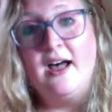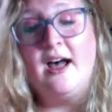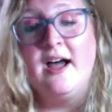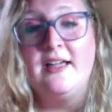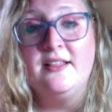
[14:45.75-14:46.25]

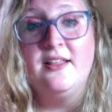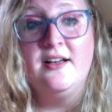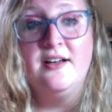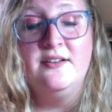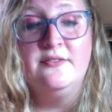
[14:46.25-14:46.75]
I
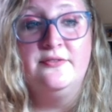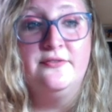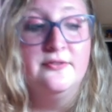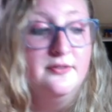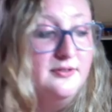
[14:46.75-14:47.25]
love
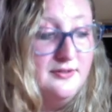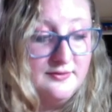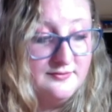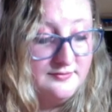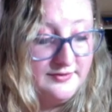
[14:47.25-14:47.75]

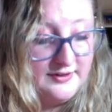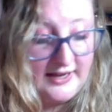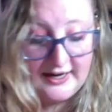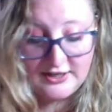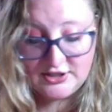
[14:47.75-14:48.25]

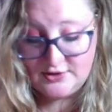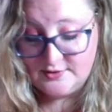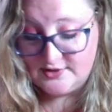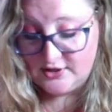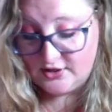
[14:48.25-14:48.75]
getting to
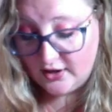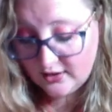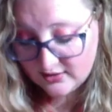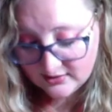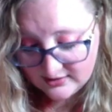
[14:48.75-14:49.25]
use the
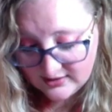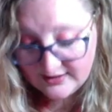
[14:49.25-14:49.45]
yarn,